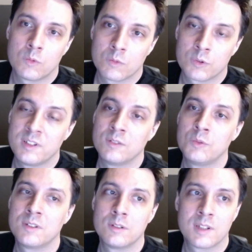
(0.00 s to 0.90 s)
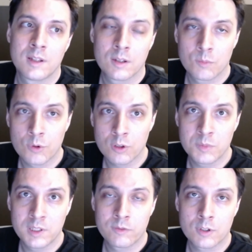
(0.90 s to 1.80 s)
were these reasons that brought
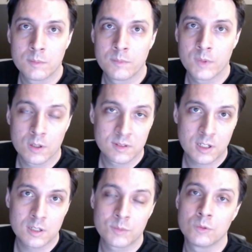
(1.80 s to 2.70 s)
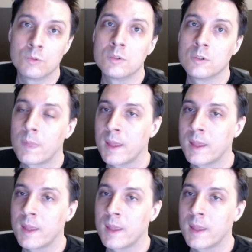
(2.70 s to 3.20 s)
me from startups to Google.